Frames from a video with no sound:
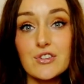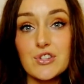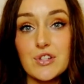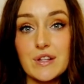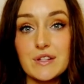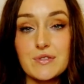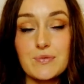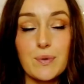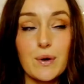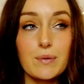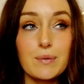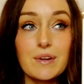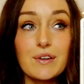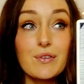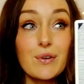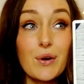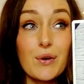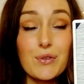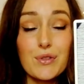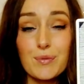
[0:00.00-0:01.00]
That's where we
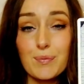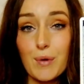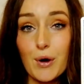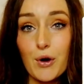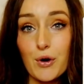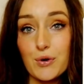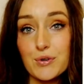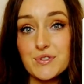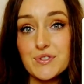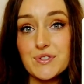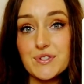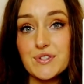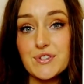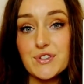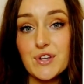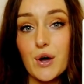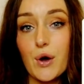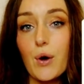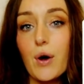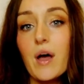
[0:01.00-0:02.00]
grow the most.
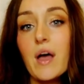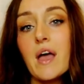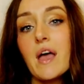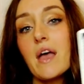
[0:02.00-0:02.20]
So